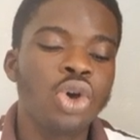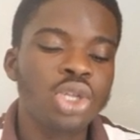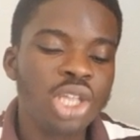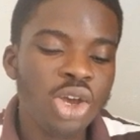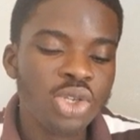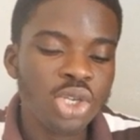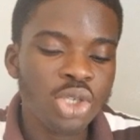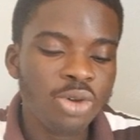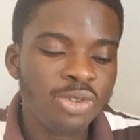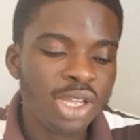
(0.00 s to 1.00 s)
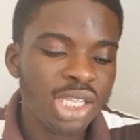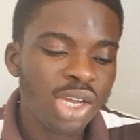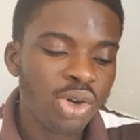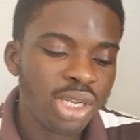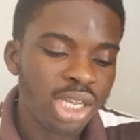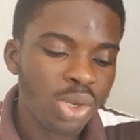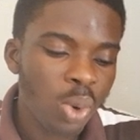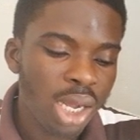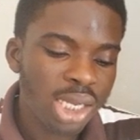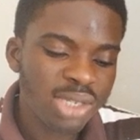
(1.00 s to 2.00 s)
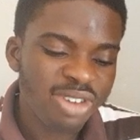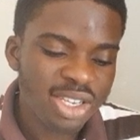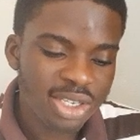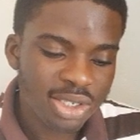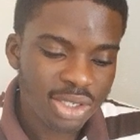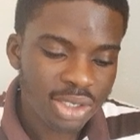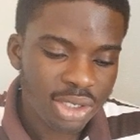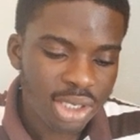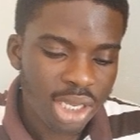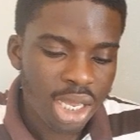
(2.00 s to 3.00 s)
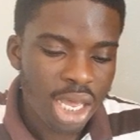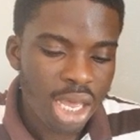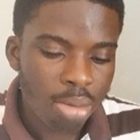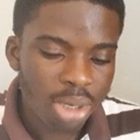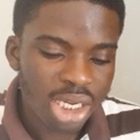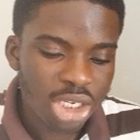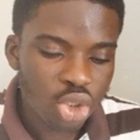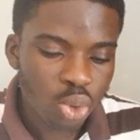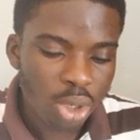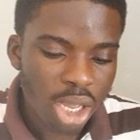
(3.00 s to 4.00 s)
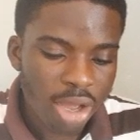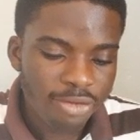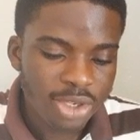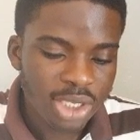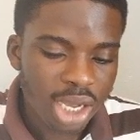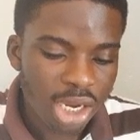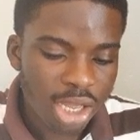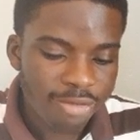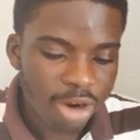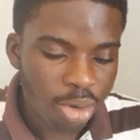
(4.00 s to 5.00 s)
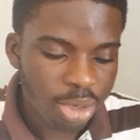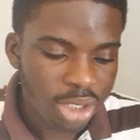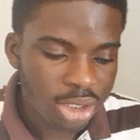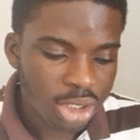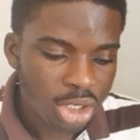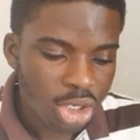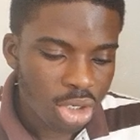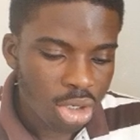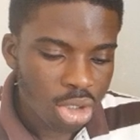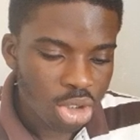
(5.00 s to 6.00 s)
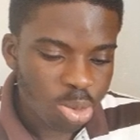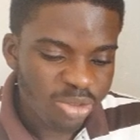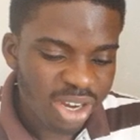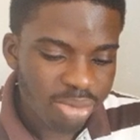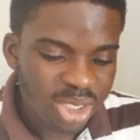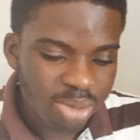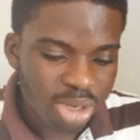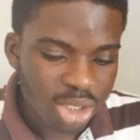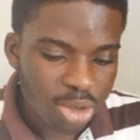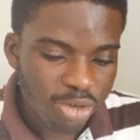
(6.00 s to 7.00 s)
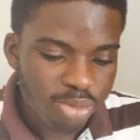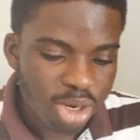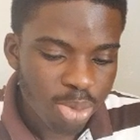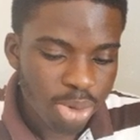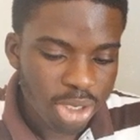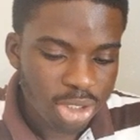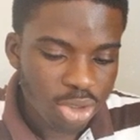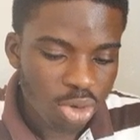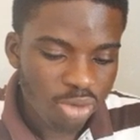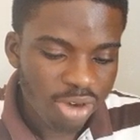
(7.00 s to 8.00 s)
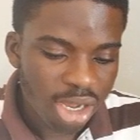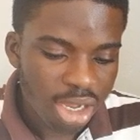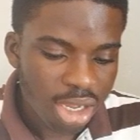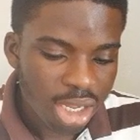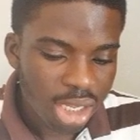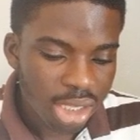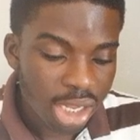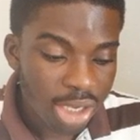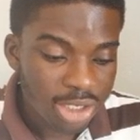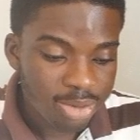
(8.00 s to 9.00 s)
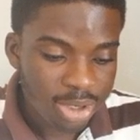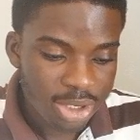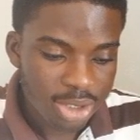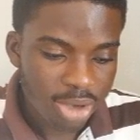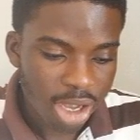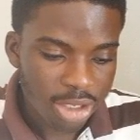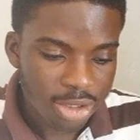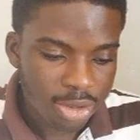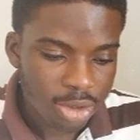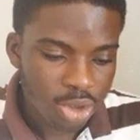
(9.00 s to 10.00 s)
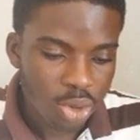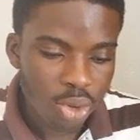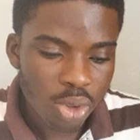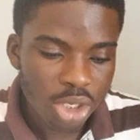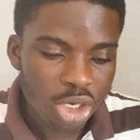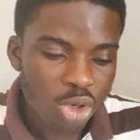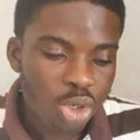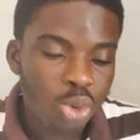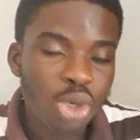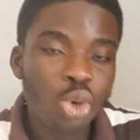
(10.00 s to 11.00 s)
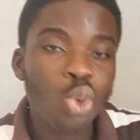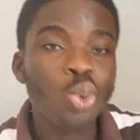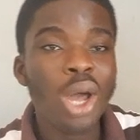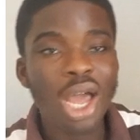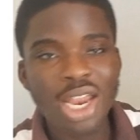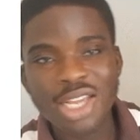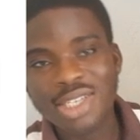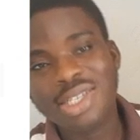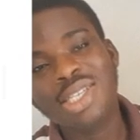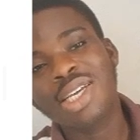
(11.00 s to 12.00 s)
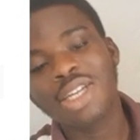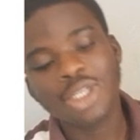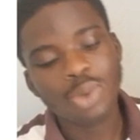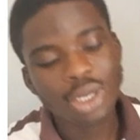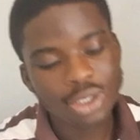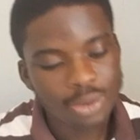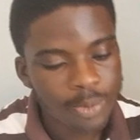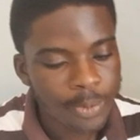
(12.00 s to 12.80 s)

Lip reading: or thousands of interconnected wireless devices embedded into a physical environment to provide measurements of many points over large spaces, right? So wireless sensor networks.